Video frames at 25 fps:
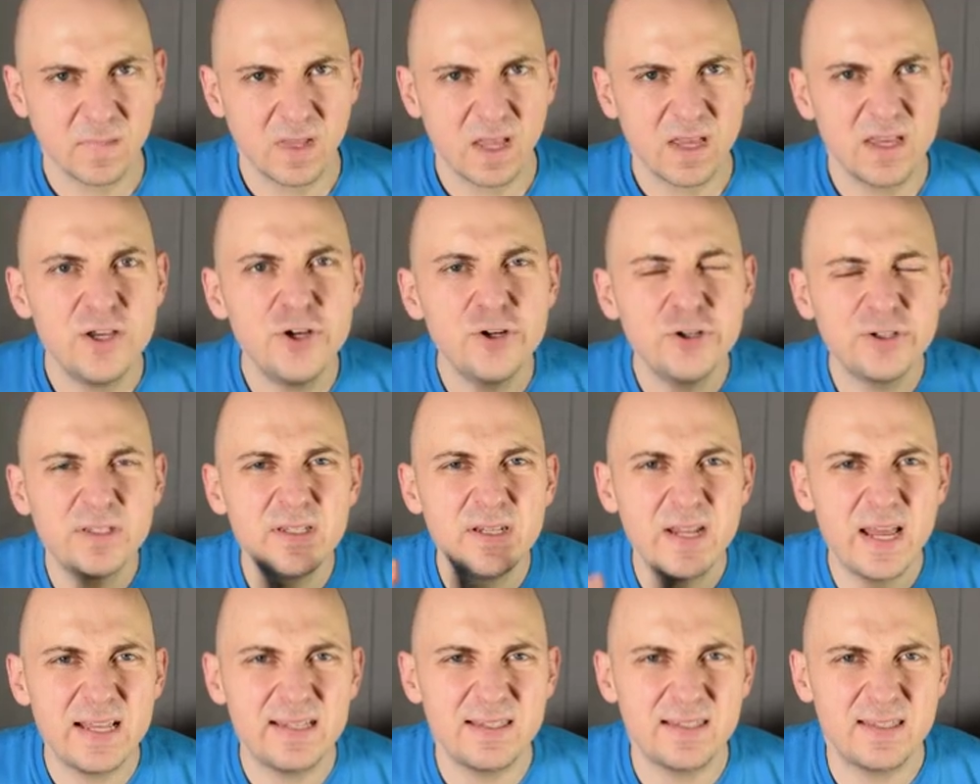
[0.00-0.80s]
Here's
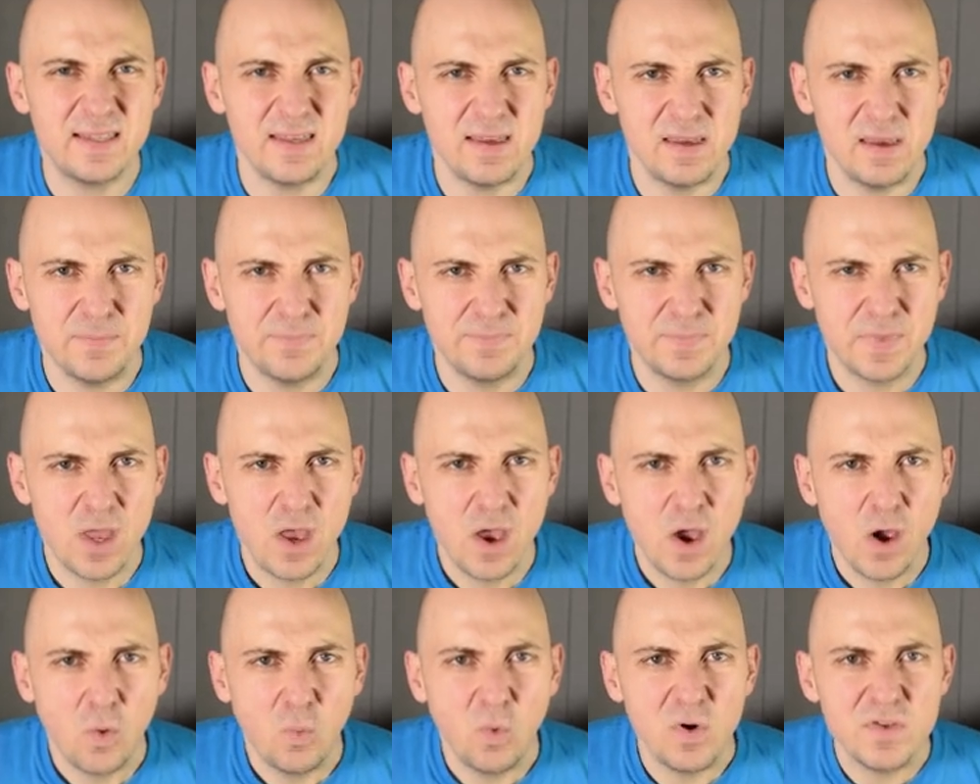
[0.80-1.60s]
today's theme.
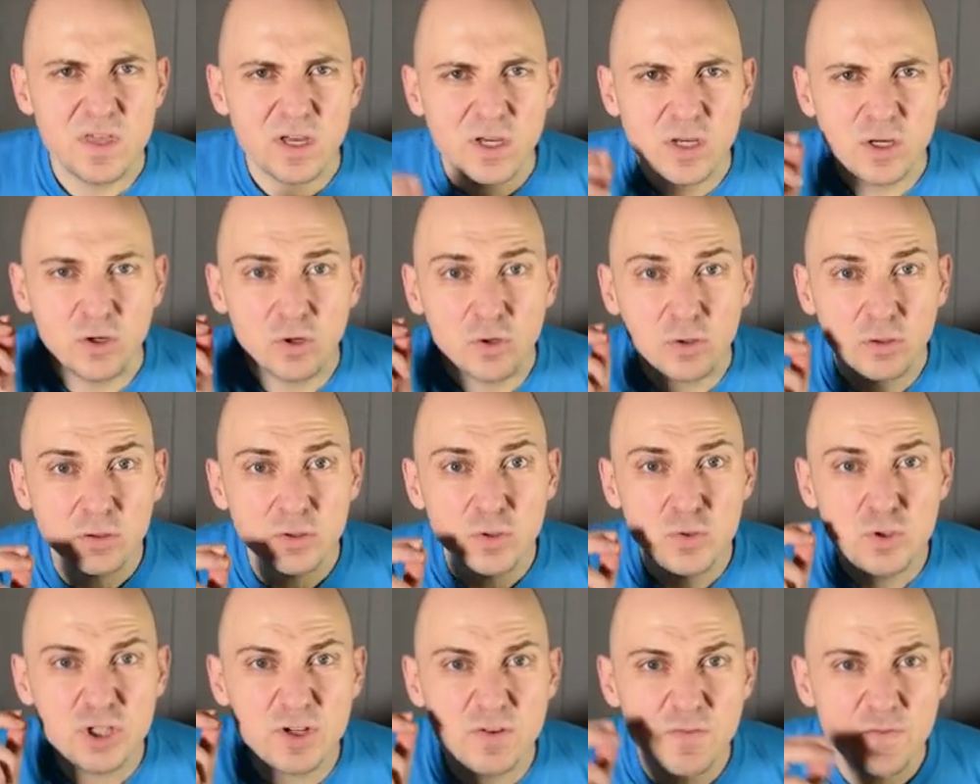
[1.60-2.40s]
When the
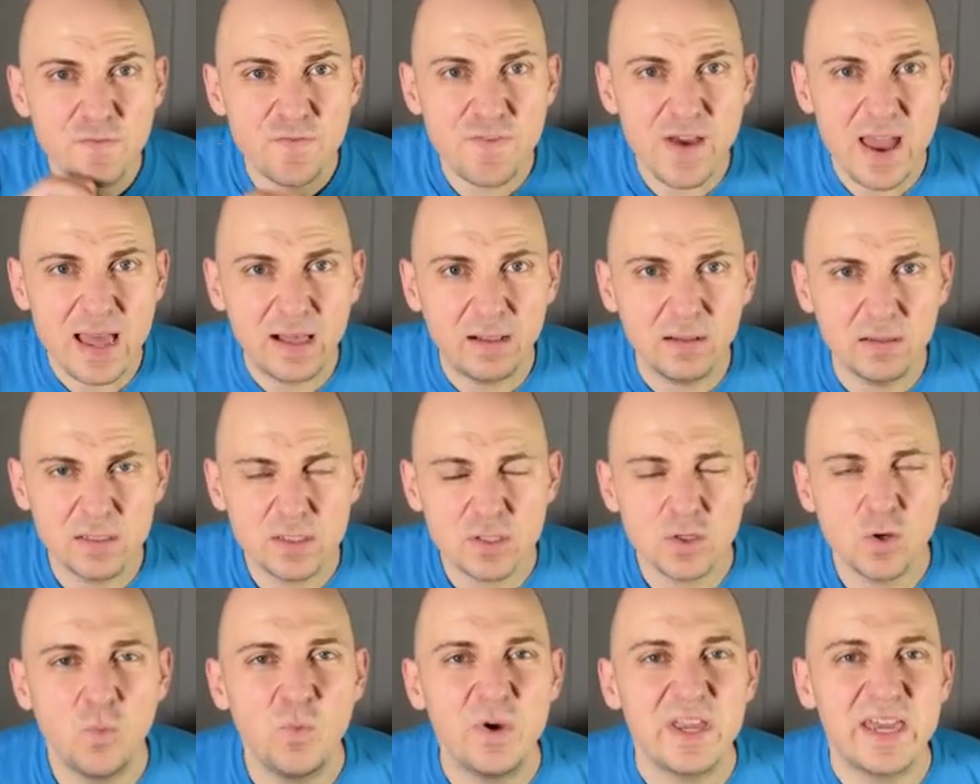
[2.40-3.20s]
conclusion
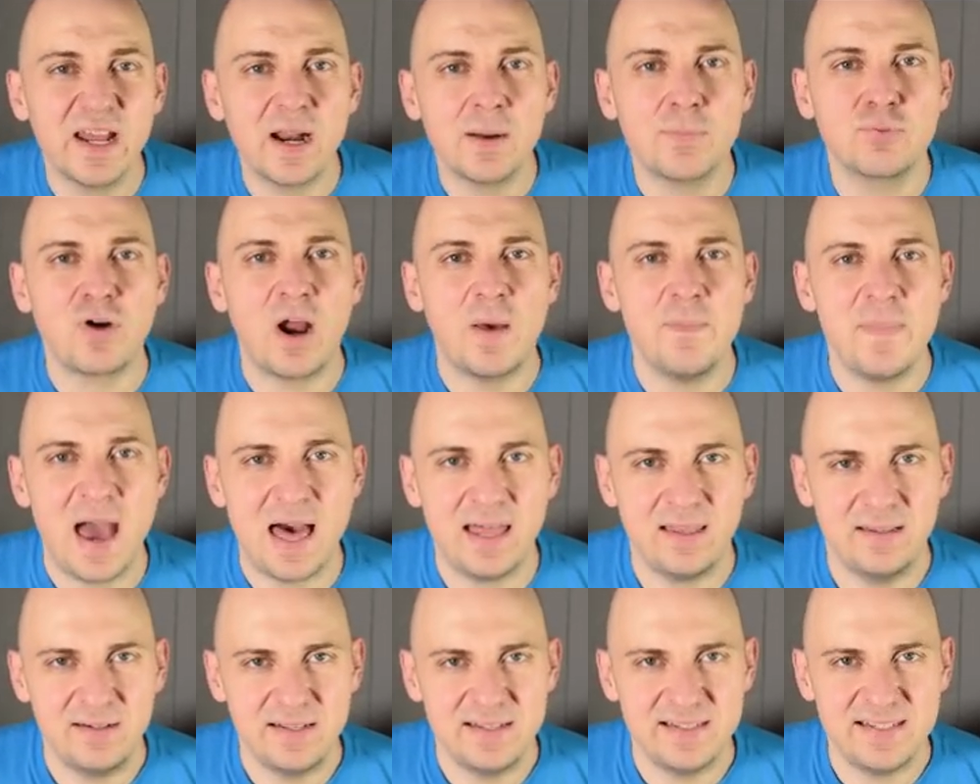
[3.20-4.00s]
fails, we get a
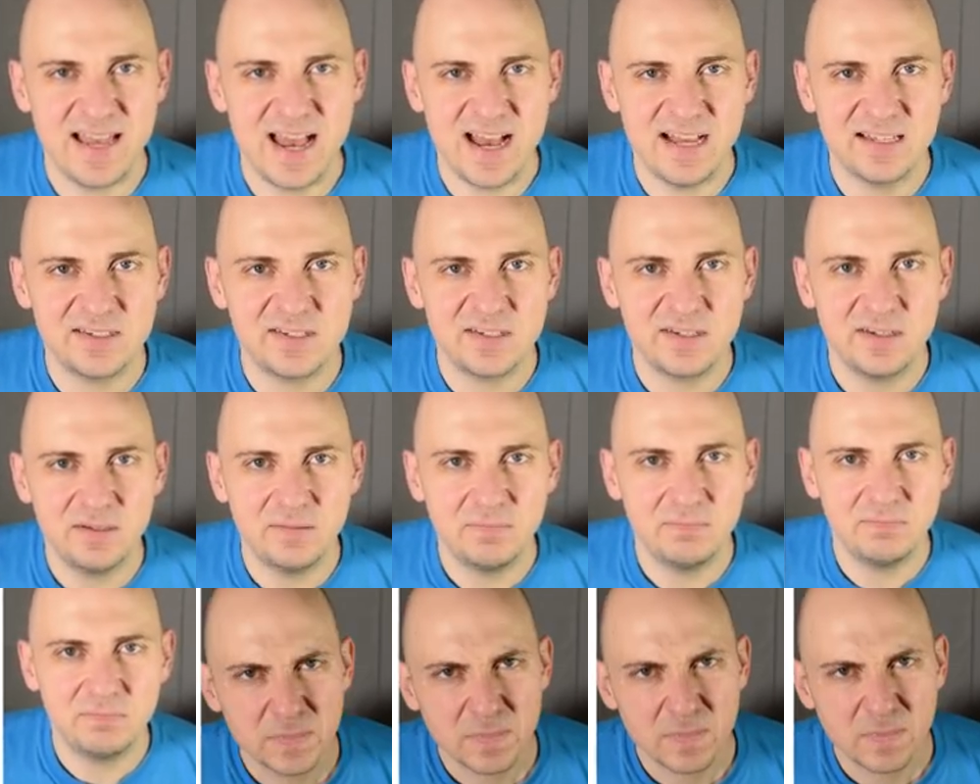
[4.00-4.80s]
primality test.
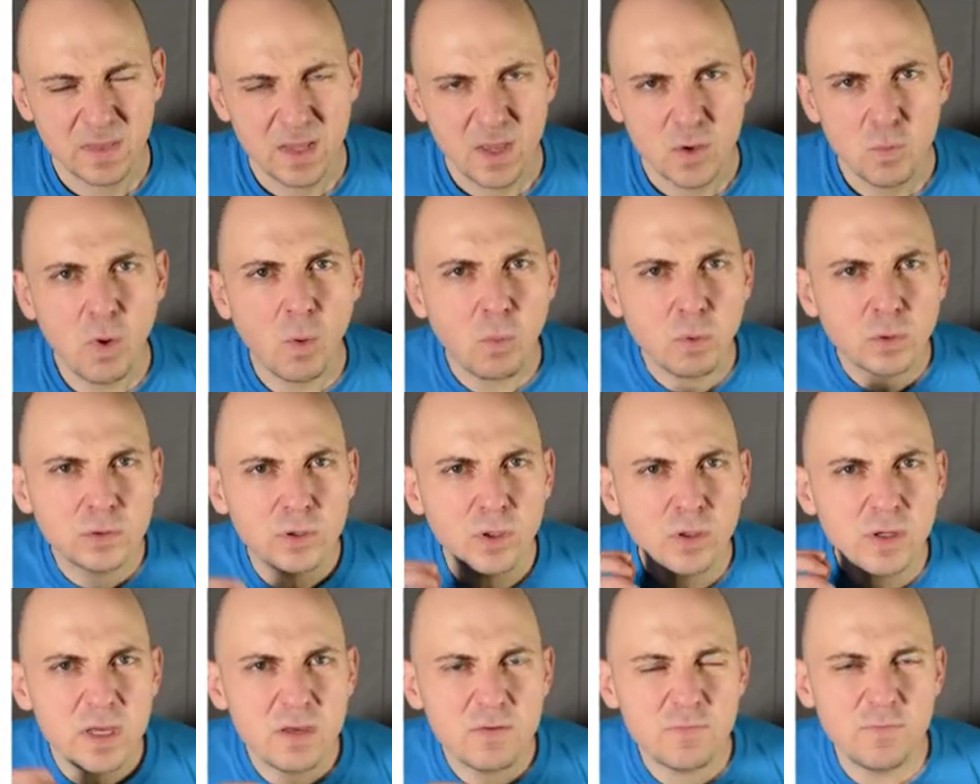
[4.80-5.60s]
What we're
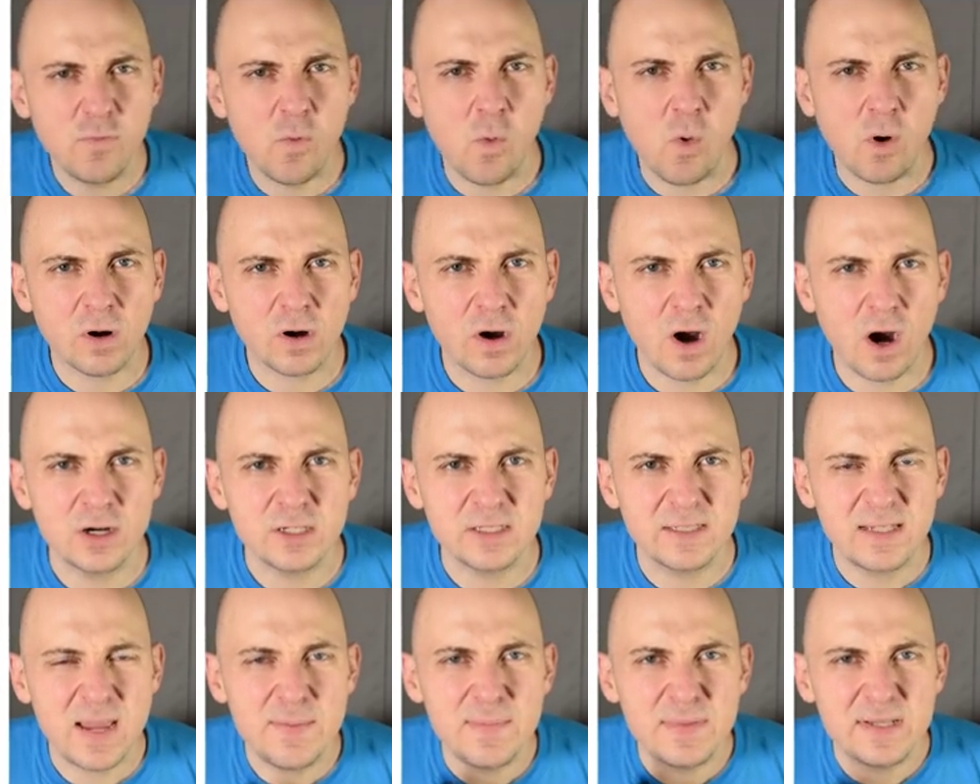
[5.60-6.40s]
looking for are
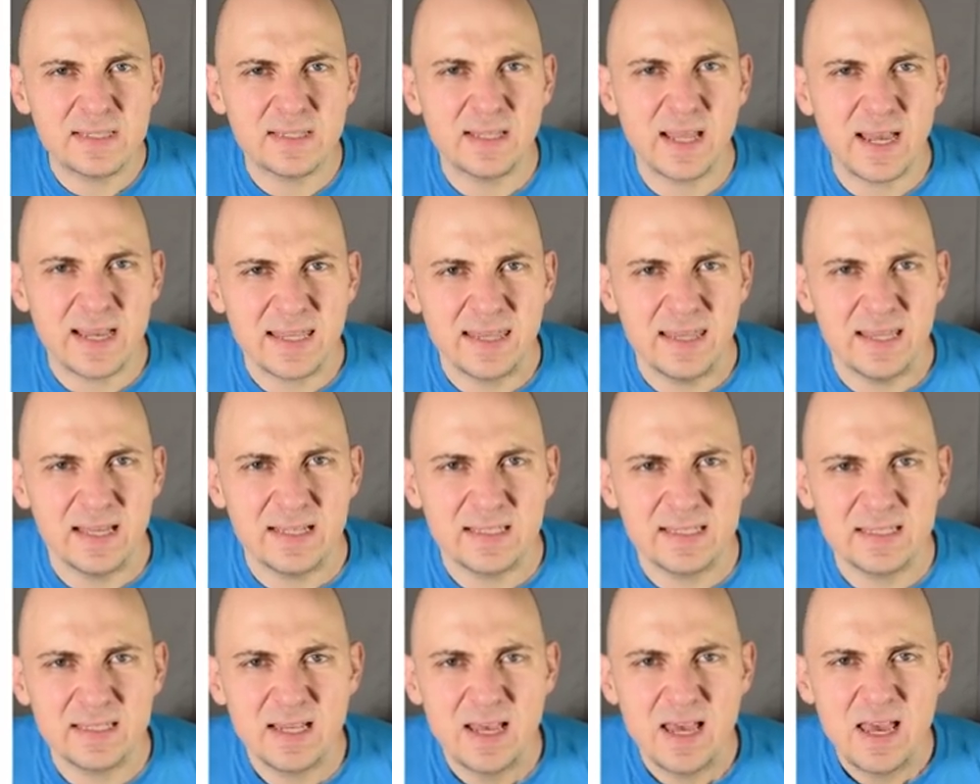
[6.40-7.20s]
statements like
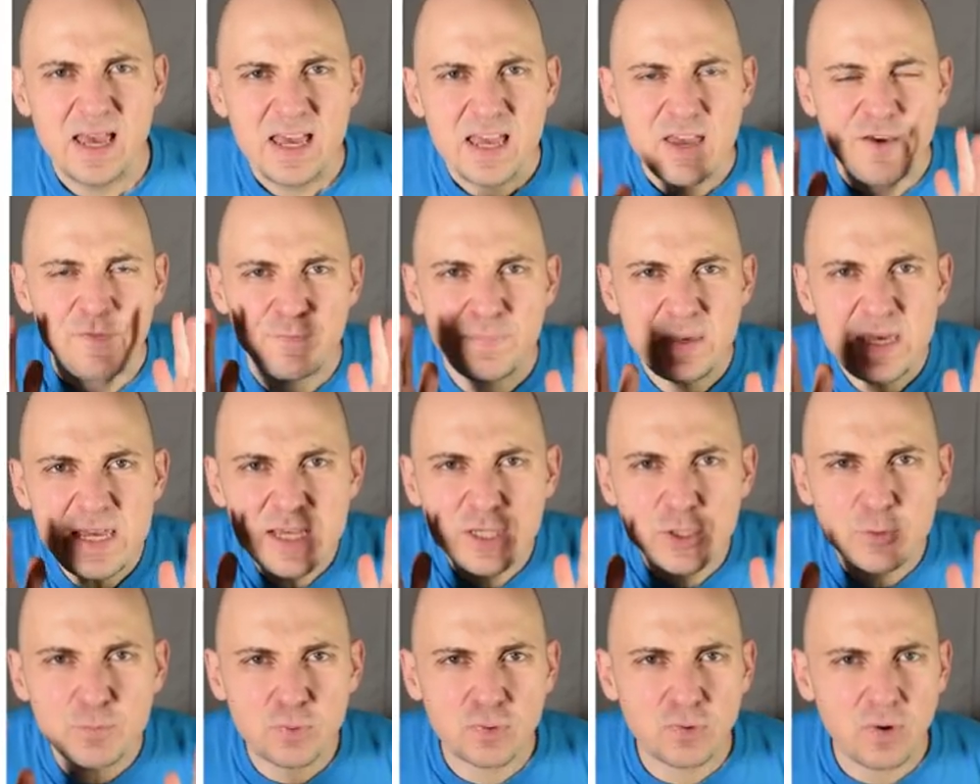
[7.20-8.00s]
this. If P
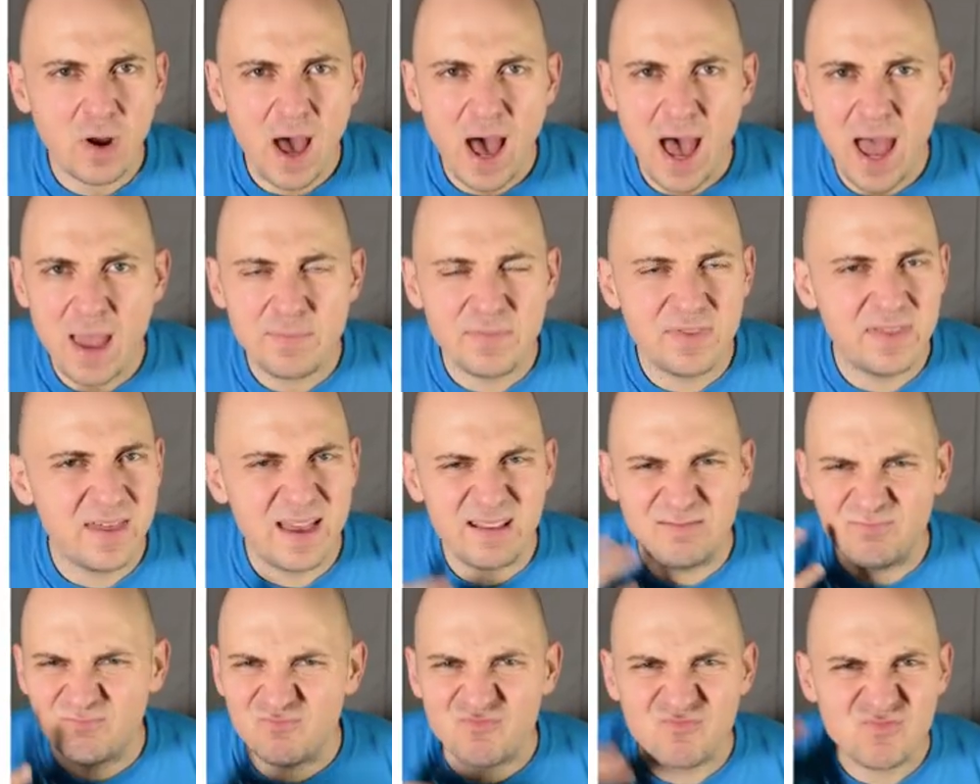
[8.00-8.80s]
is prime,
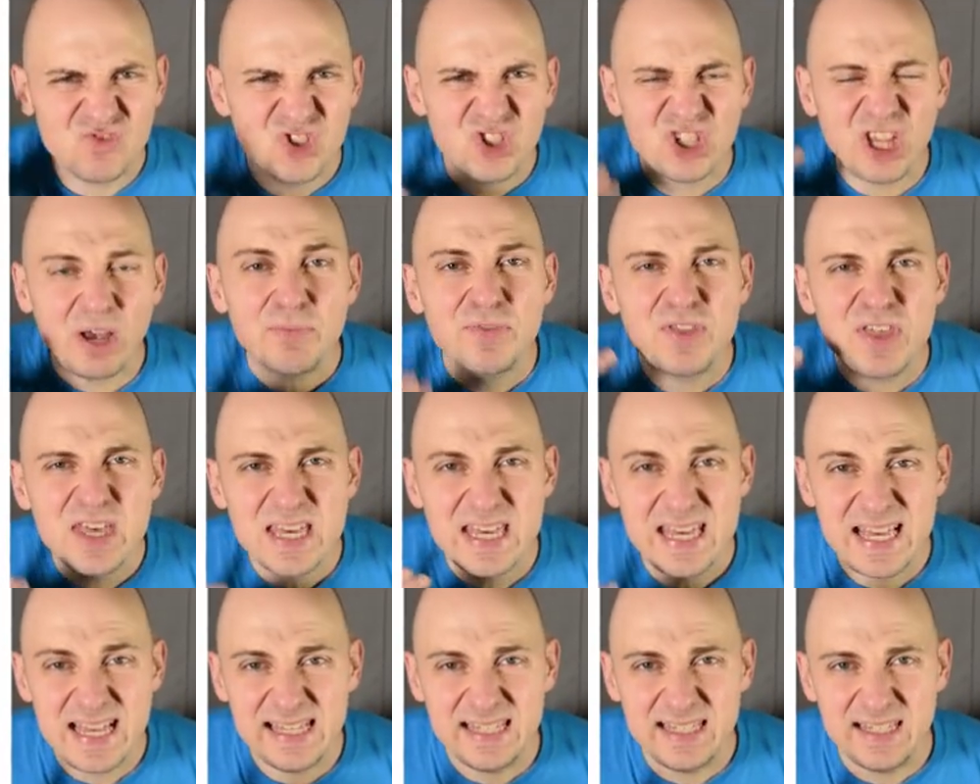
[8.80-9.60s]
then
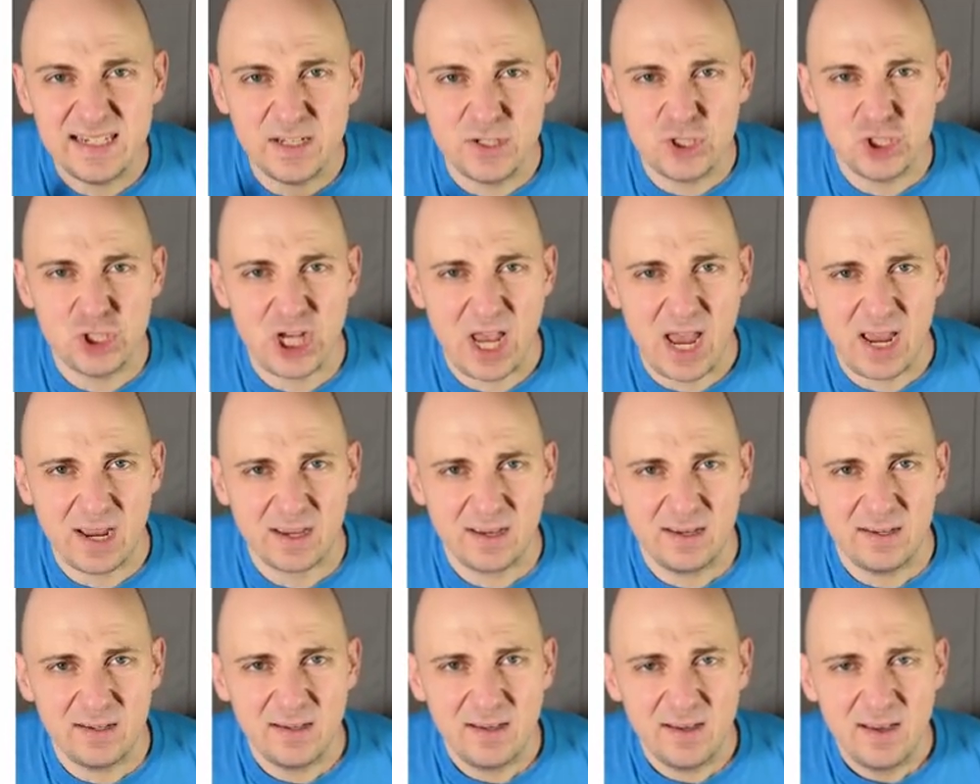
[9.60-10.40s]
something easy to check.